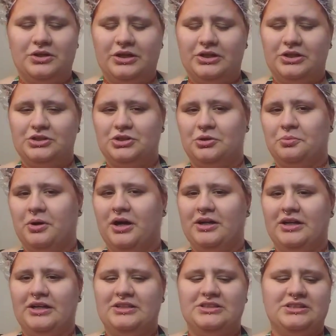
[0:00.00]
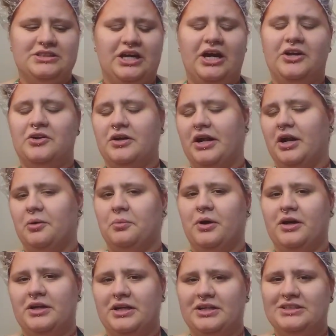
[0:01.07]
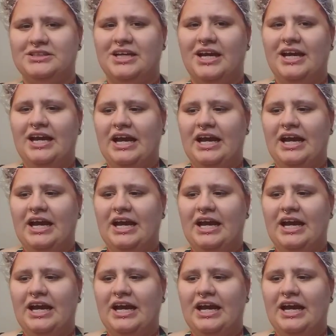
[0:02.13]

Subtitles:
conditioner products, and other hair products.